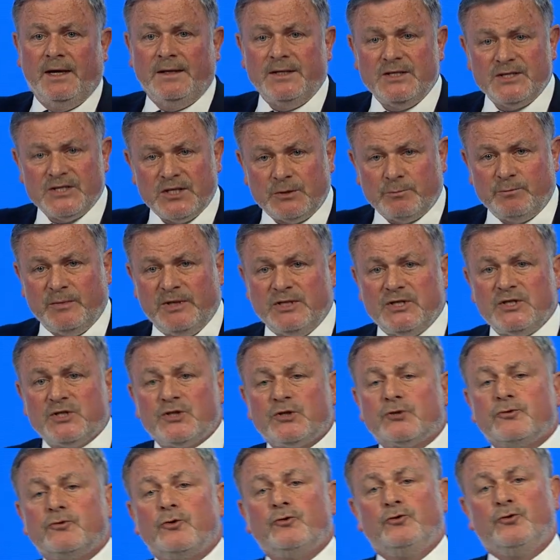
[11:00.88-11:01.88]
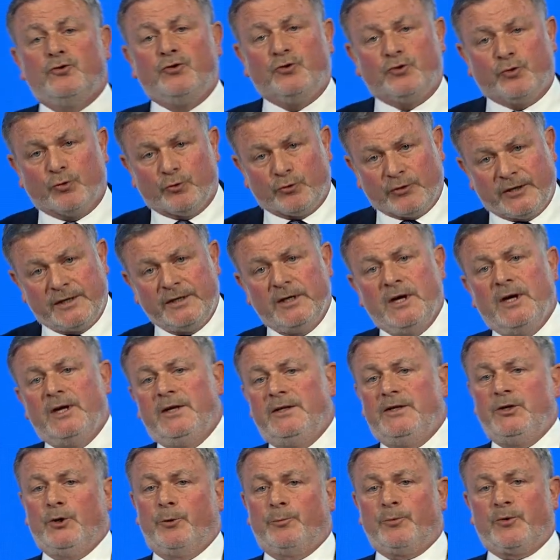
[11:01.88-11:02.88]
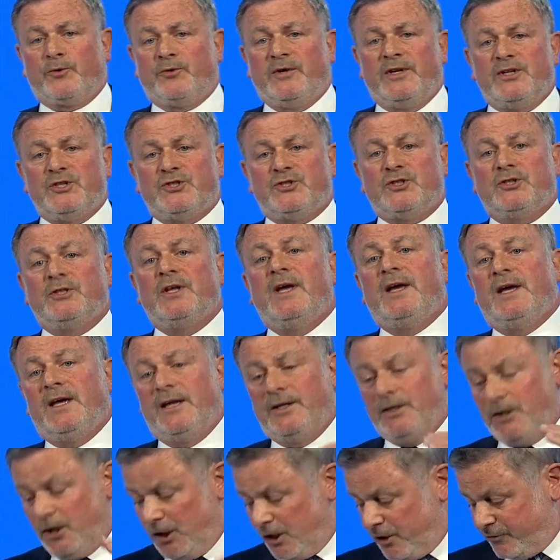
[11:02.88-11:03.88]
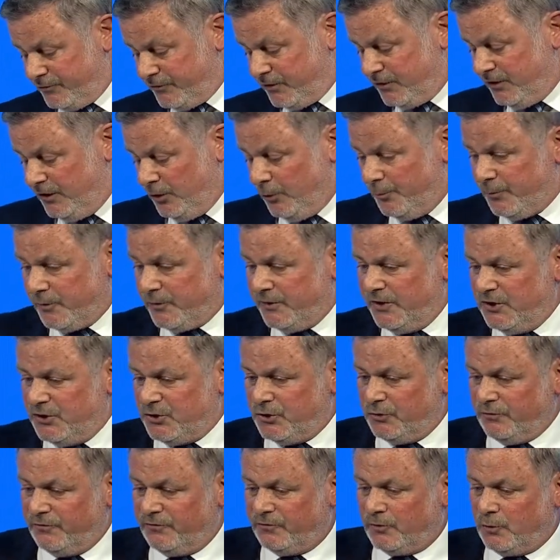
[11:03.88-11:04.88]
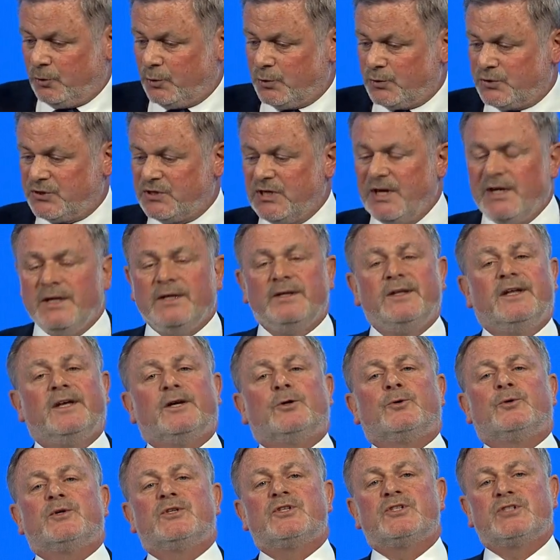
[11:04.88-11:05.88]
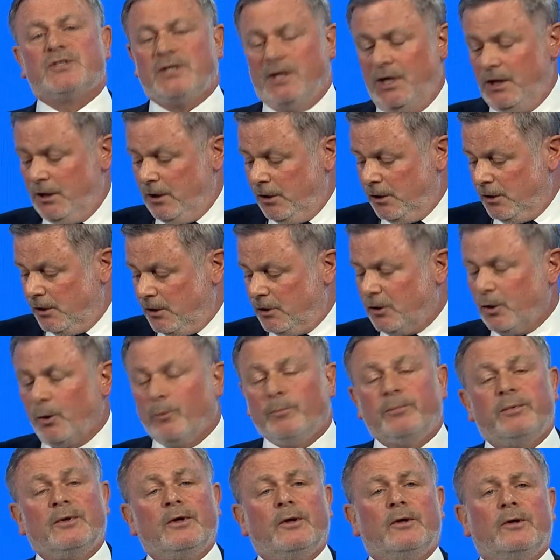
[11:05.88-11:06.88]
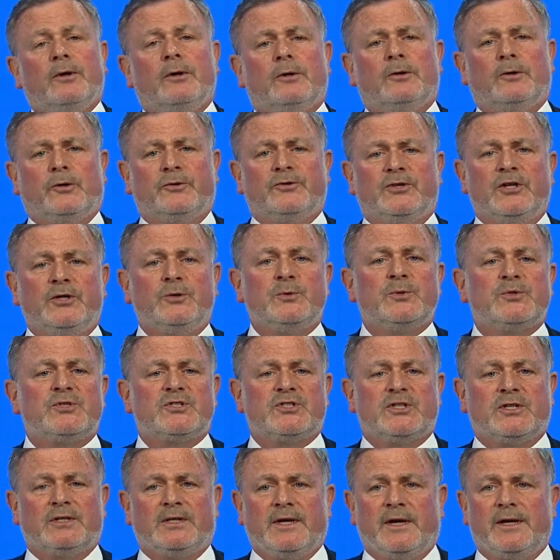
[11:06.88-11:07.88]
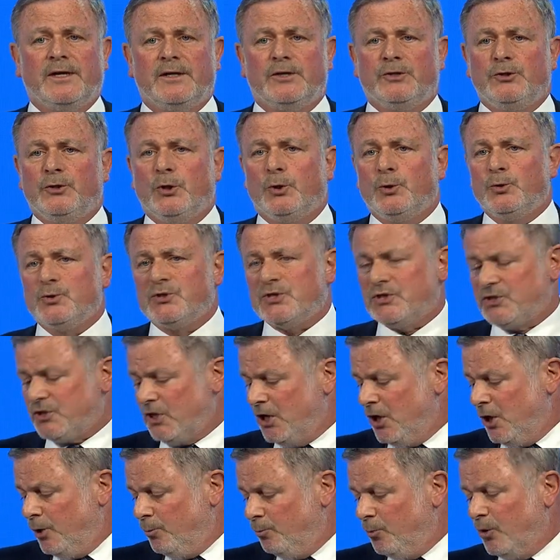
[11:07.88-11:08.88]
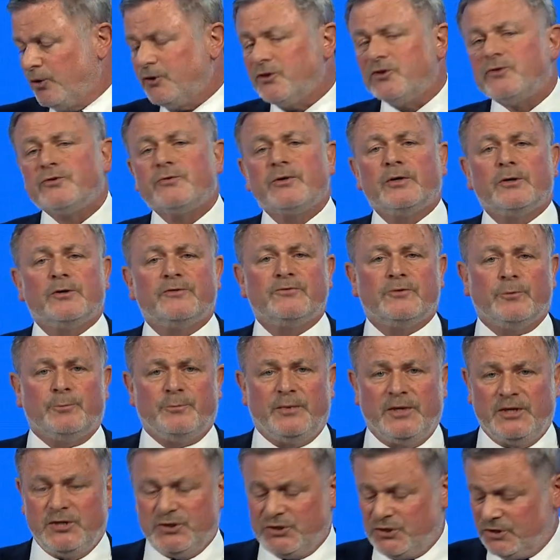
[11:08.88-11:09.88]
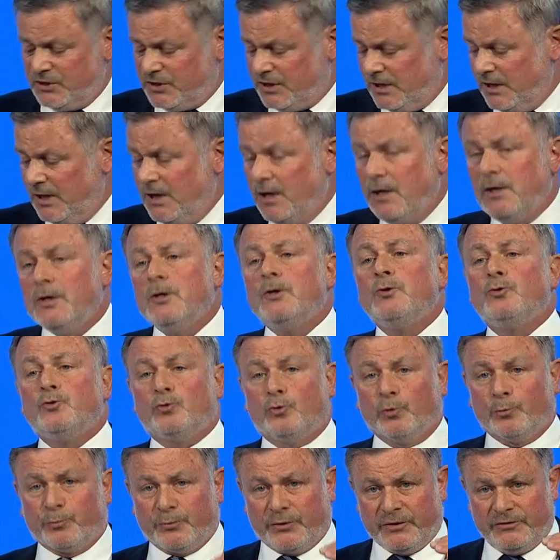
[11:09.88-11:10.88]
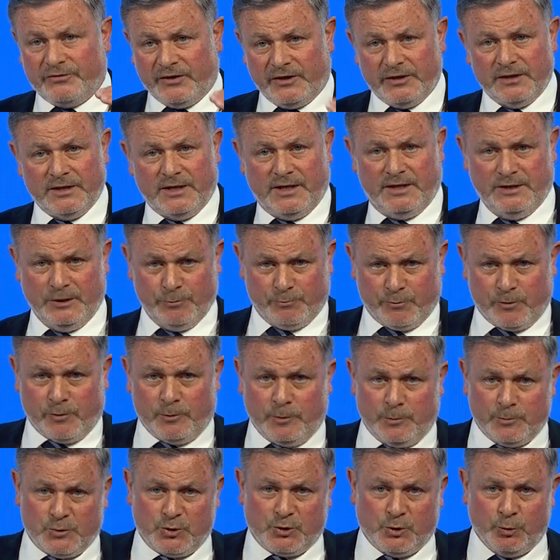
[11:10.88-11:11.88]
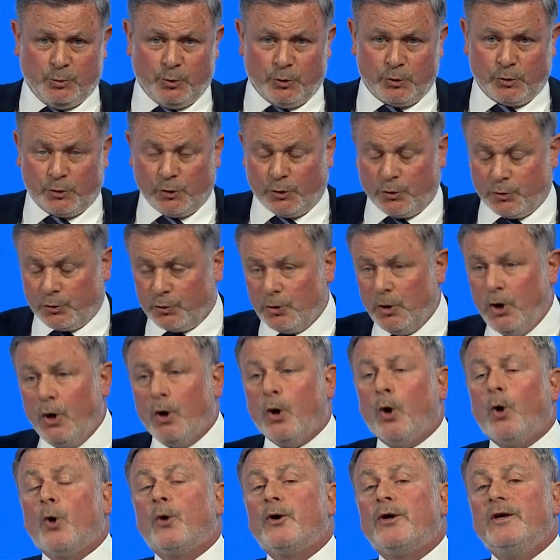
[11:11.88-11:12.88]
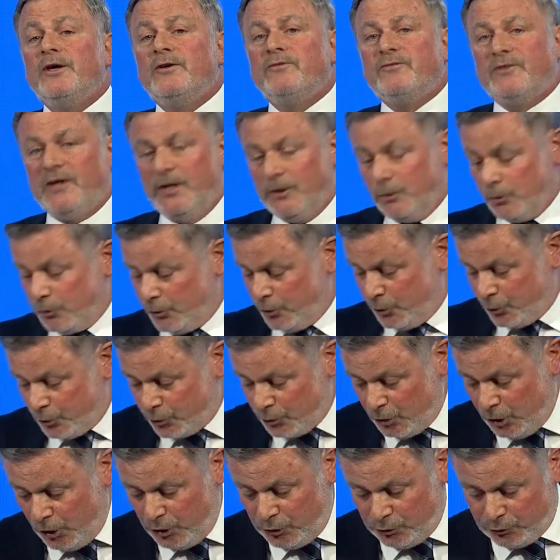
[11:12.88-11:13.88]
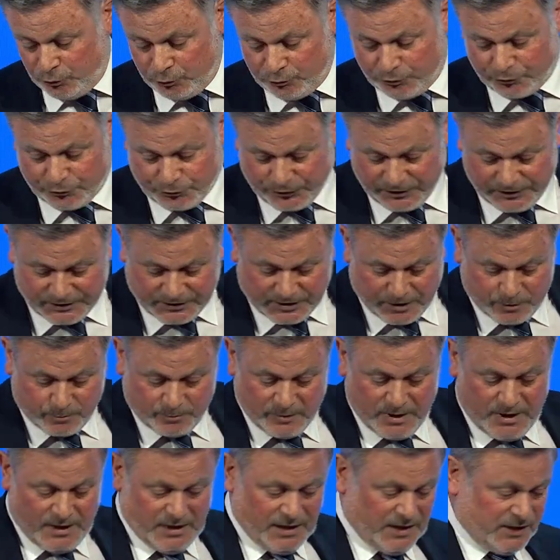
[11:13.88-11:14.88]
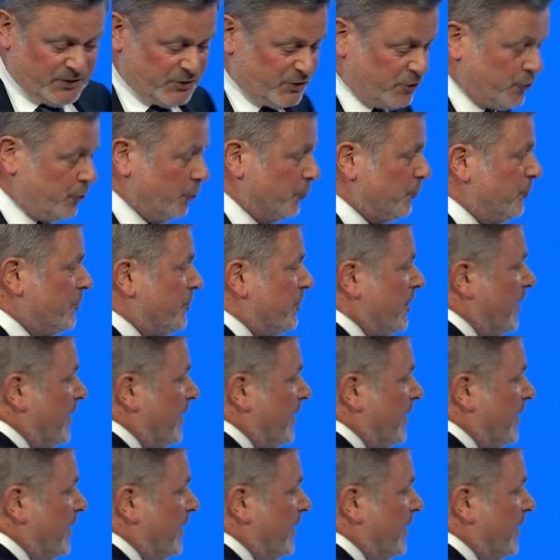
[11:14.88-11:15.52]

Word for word: and is administered during the operation and after the operation, of course, there is uh, continuous diagnosis, monitoring of the patient to prevent any problems to occur or if they occur, to treat them as good